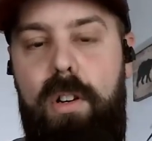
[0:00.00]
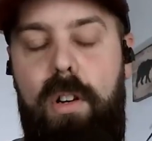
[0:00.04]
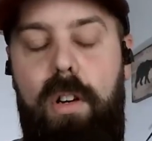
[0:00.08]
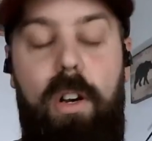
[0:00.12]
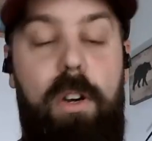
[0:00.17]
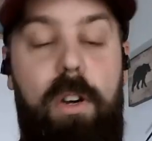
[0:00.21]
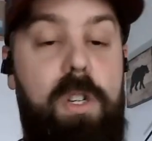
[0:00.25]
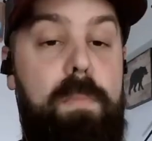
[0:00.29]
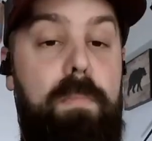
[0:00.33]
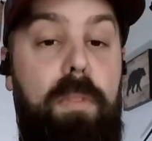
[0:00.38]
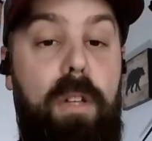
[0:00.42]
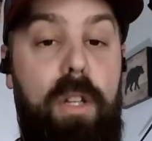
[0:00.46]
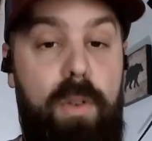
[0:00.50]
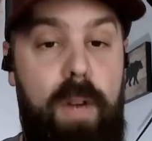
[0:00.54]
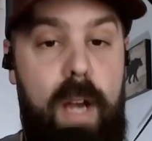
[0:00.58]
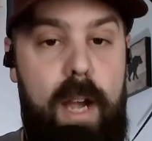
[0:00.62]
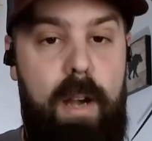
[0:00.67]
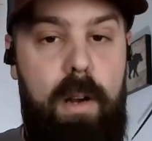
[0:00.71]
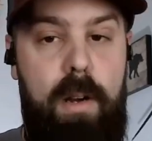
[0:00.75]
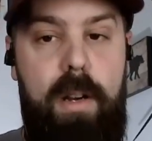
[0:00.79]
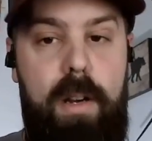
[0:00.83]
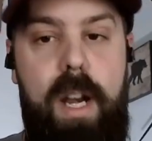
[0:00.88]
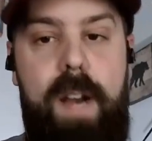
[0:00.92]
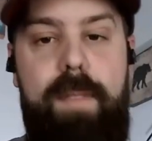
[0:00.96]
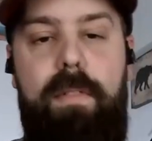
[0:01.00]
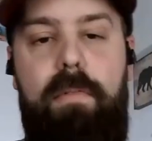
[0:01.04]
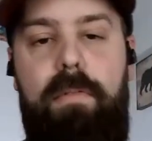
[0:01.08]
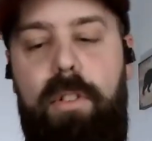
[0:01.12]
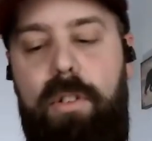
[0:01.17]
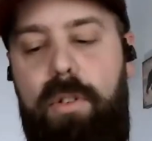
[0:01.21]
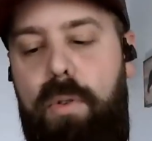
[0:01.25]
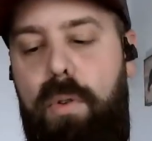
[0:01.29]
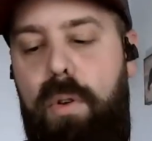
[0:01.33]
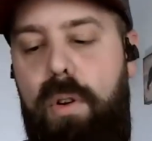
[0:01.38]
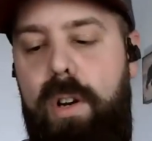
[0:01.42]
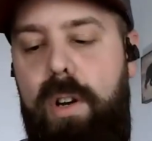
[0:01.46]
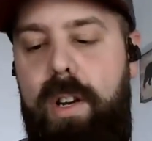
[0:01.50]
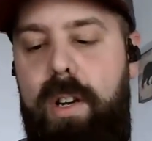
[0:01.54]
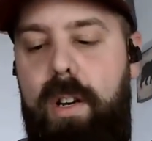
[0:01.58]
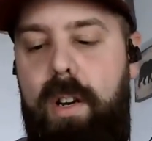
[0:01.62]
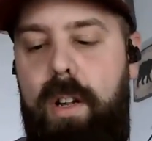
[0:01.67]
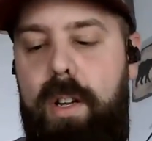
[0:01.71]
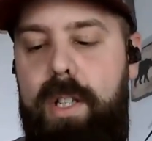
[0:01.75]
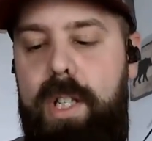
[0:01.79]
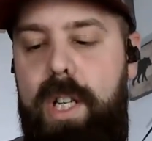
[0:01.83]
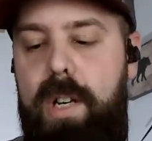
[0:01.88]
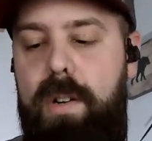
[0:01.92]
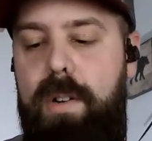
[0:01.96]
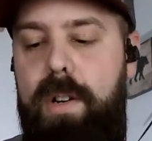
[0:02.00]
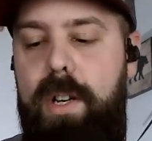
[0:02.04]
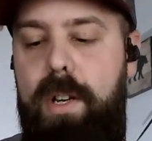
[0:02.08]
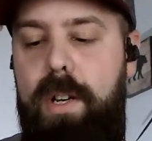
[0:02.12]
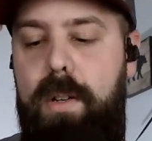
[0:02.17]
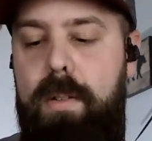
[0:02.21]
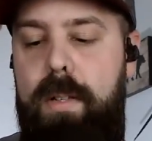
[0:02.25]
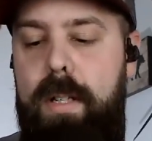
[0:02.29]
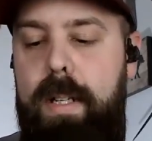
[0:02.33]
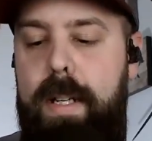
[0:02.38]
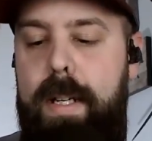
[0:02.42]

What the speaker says: or largest blue heron ever recorded in Ontario,